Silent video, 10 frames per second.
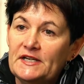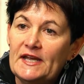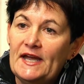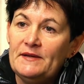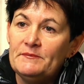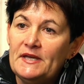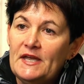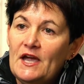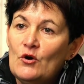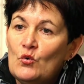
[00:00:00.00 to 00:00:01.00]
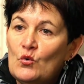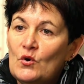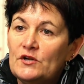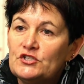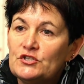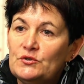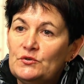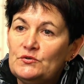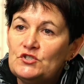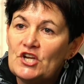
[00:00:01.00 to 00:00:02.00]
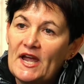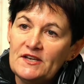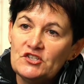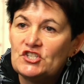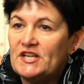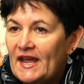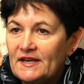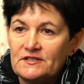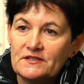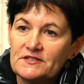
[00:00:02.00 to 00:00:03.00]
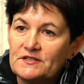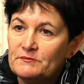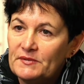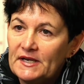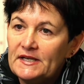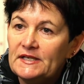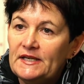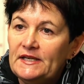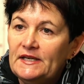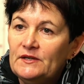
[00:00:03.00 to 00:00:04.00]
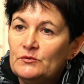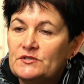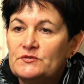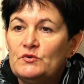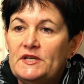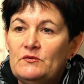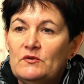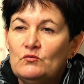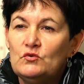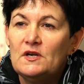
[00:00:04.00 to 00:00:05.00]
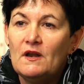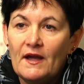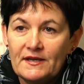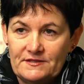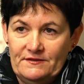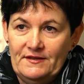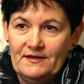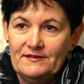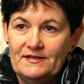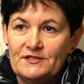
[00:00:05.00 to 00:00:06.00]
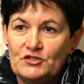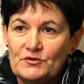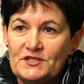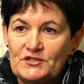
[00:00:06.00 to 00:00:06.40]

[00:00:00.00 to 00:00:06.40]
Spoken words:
a game or to change tactics completely, whereas we would like to think that injury